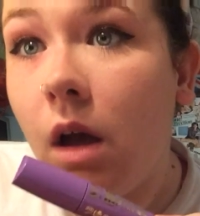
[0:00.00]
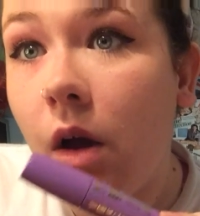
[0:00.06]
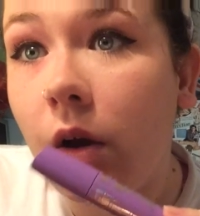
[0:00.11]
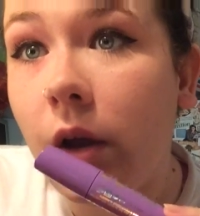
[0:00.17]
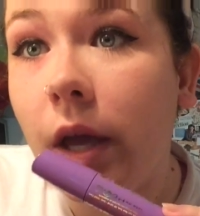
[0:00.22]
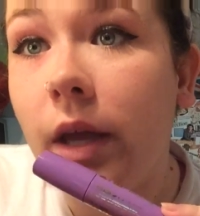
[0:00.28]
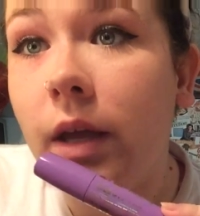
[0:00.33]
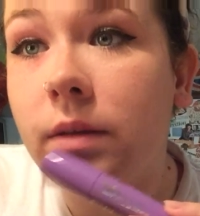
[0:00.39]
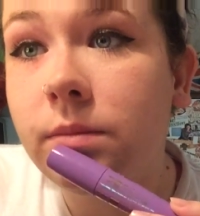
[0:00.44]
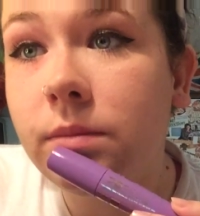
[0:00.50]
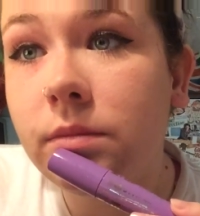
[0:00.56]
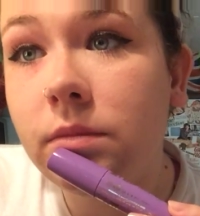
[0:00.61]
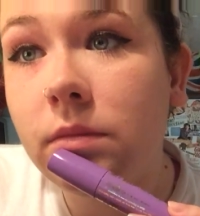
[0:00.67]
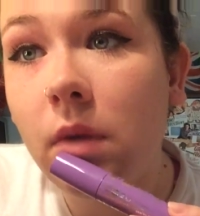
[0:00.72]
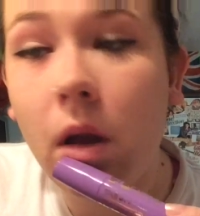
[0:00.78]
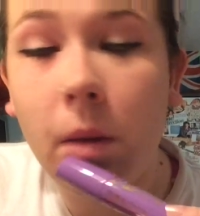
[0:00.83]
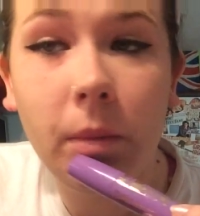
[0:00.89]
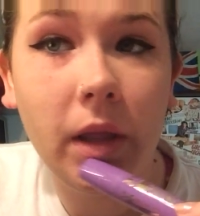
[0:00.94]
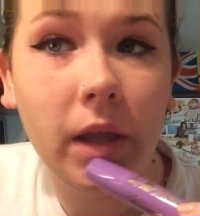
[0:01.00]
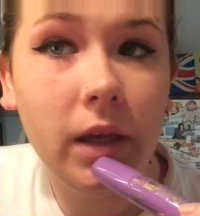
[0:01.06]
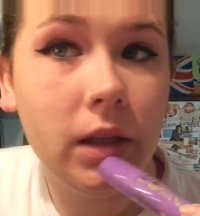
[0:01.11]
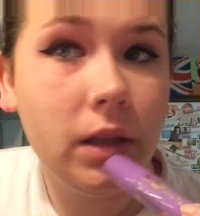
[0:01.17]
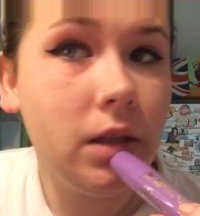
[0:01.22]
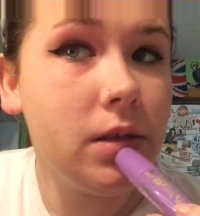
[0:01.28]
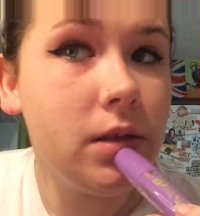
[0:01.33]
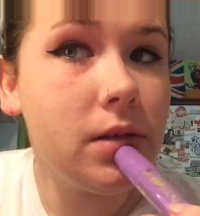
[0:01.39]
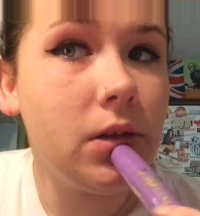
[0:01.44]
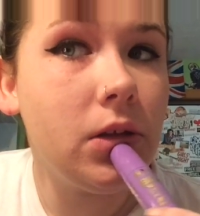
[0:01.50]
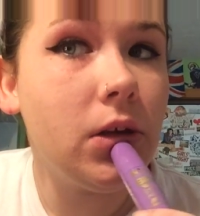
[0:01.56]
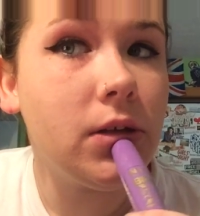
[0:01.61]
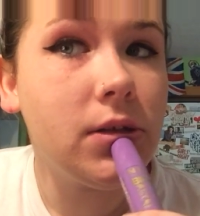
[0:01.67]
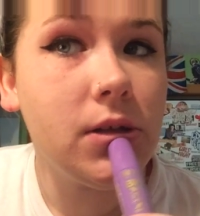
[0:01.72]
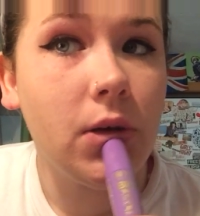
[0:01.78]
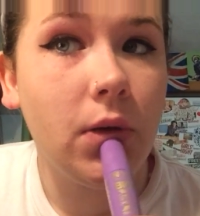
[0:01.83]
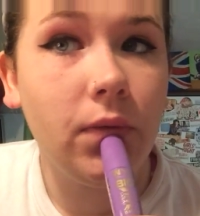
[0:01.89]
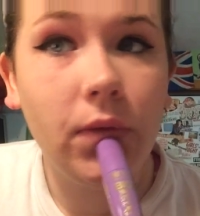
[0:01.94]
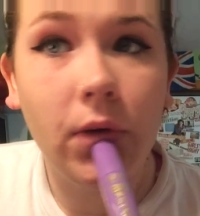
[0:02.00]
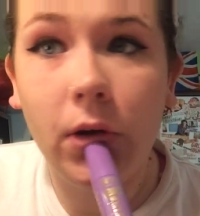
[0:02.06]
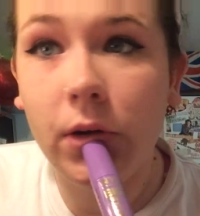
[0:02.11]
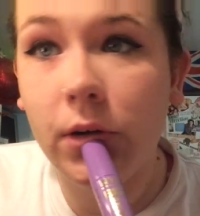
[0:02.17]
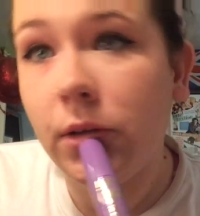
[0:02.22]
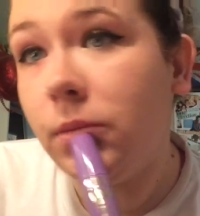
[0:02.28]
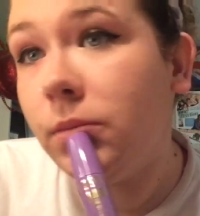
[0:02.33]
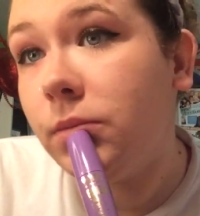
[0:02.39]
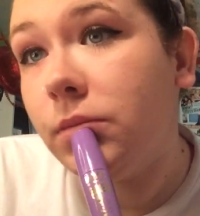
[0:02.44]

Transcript: Okay, I'm liking this look so far.